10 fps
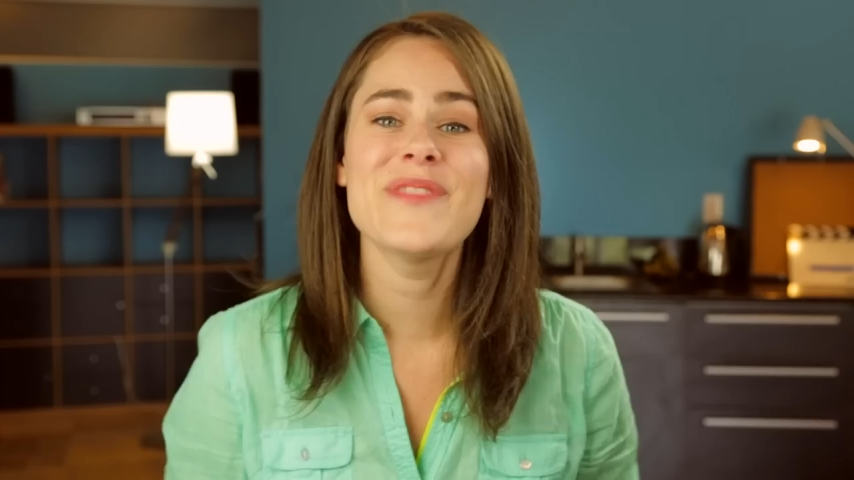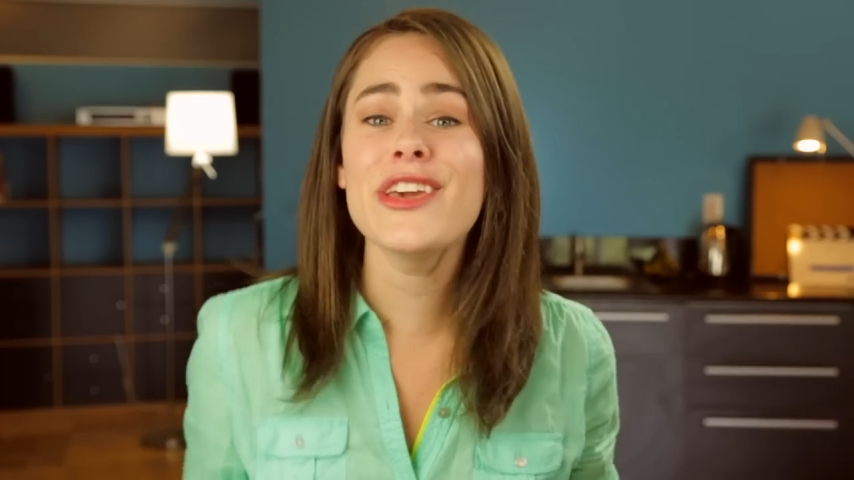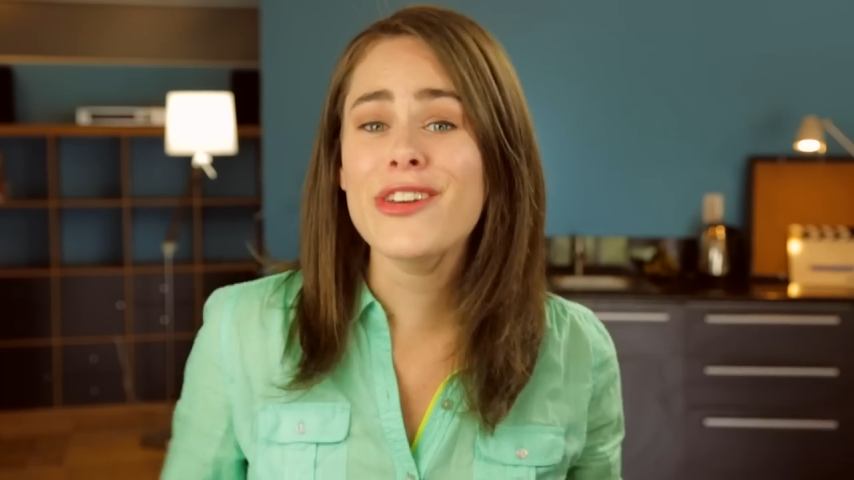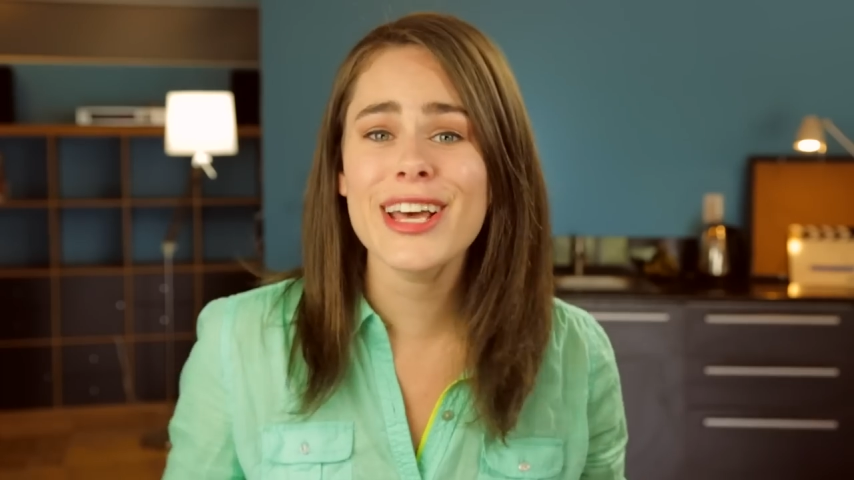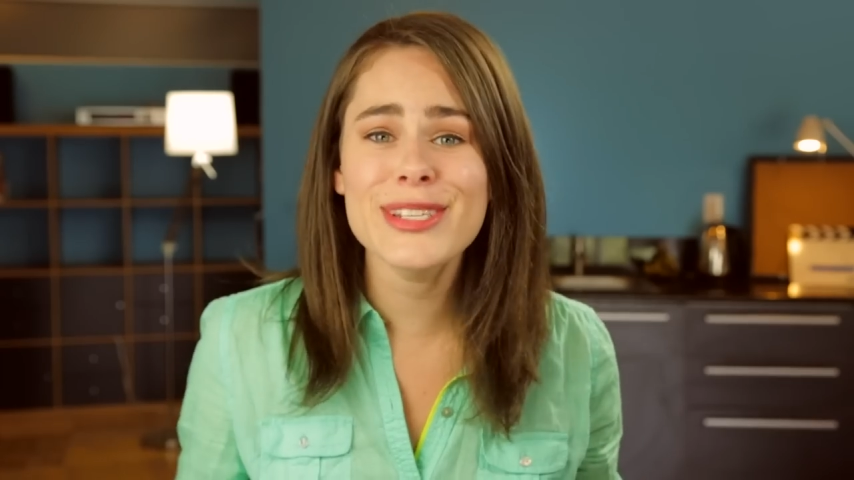
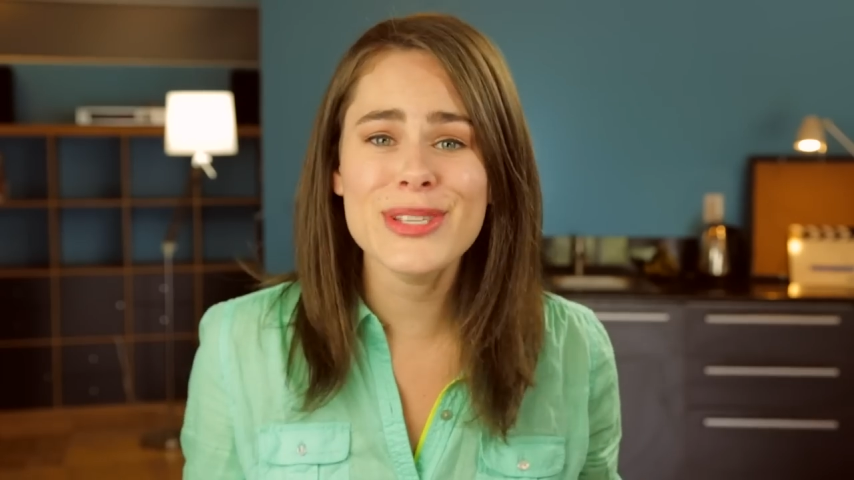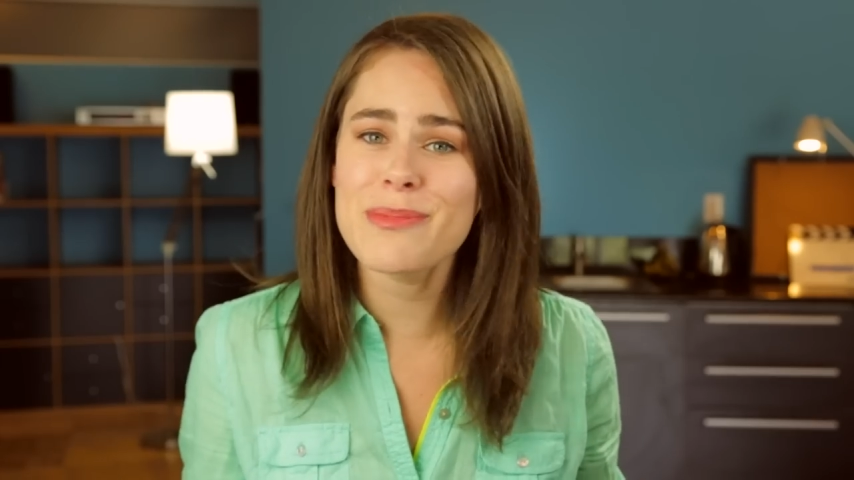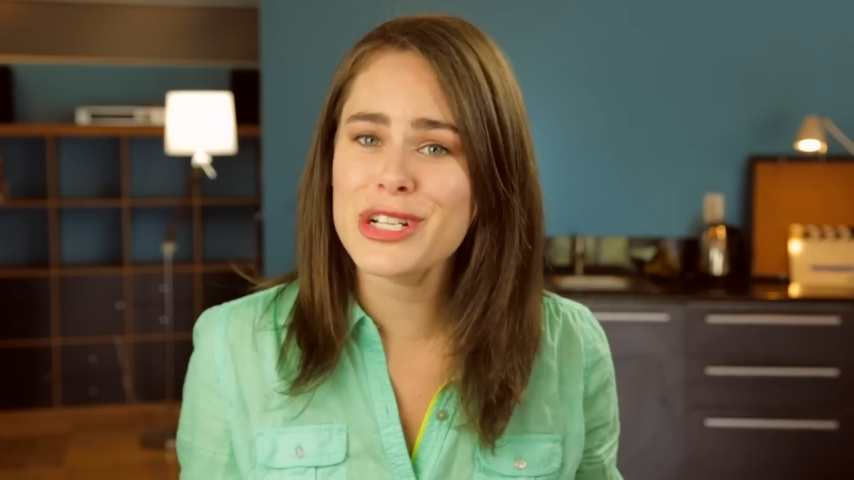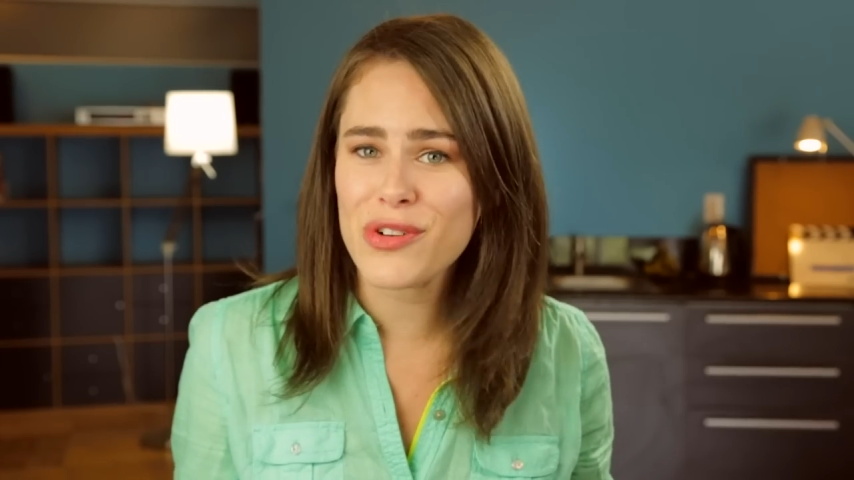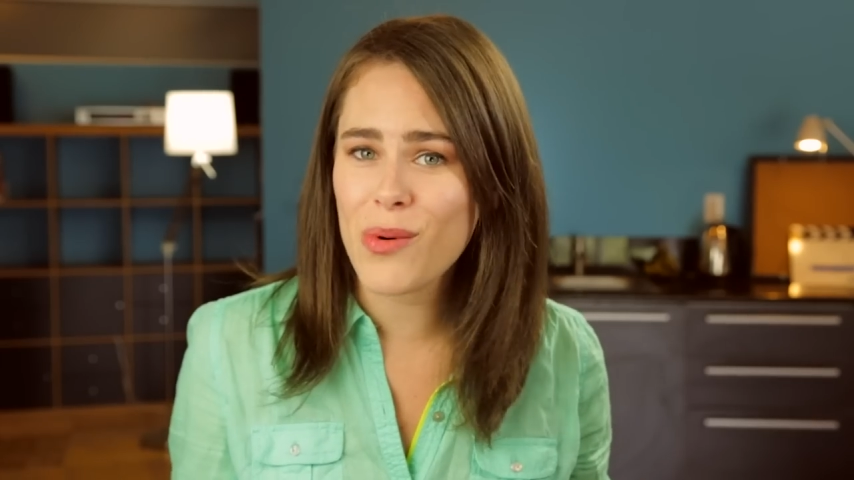Thank you guys so
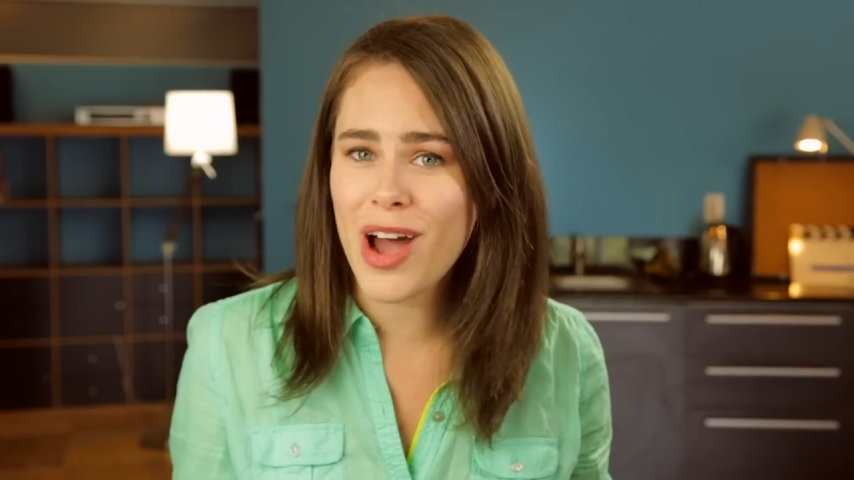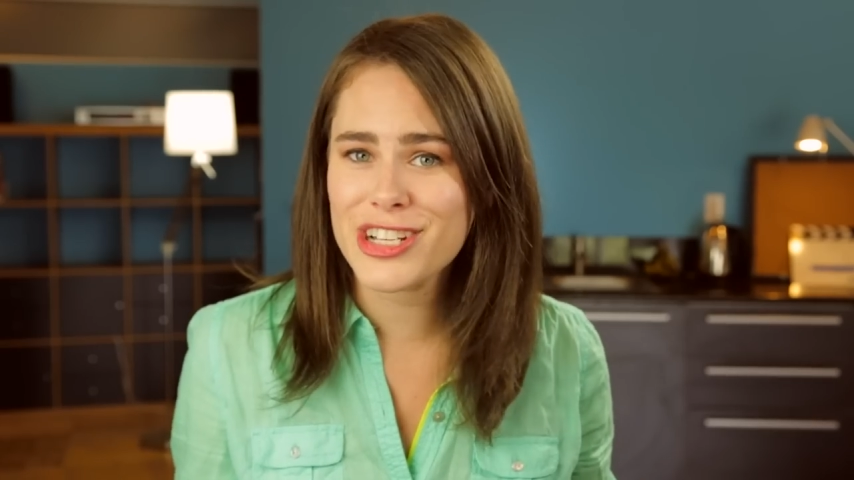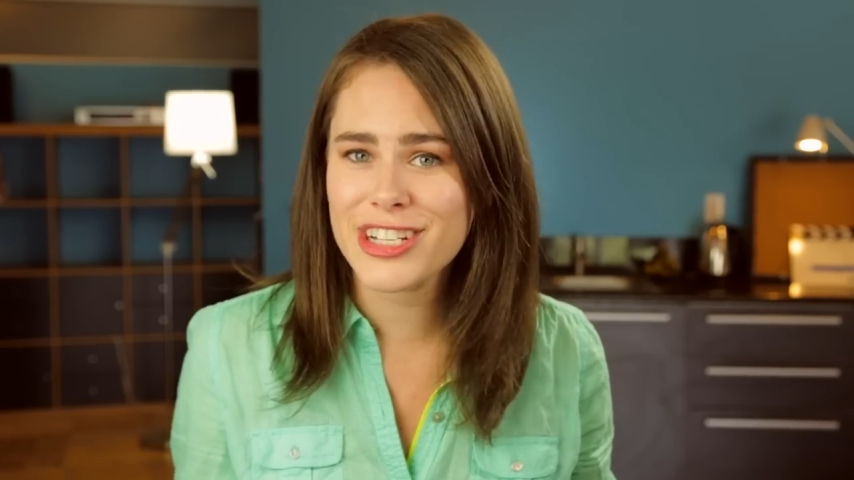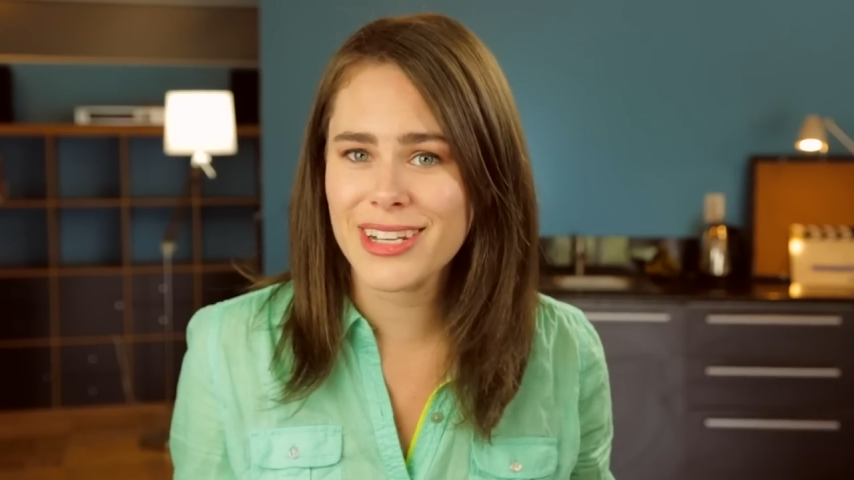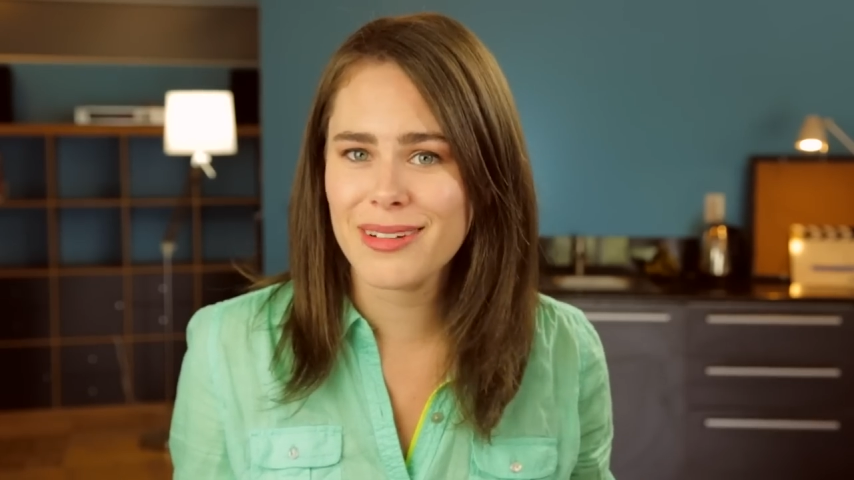much for
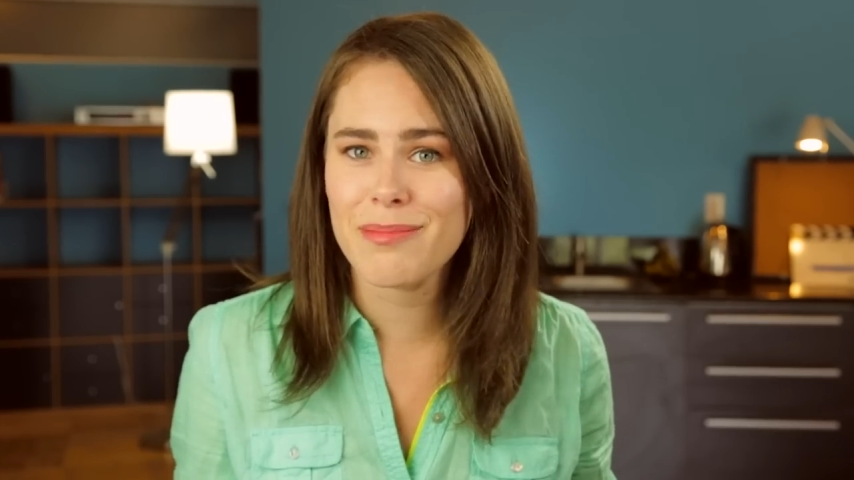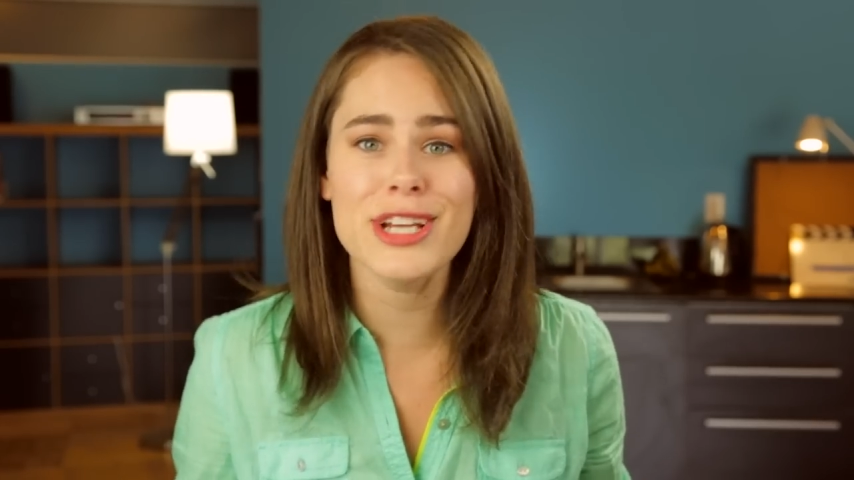watching.